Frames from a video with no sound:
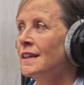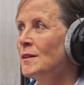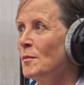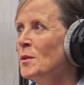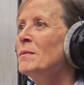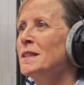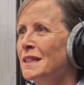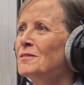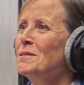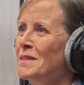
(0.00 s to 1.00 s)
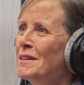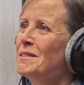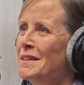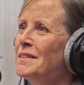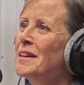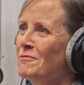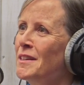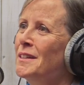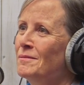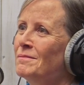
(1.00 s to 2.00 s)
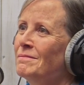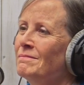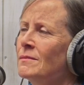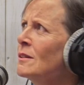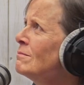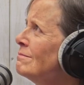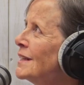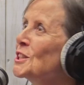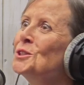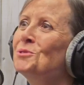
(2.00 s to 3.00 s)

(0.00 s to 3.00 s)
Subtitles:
I put myself in their feet. No, their shoes.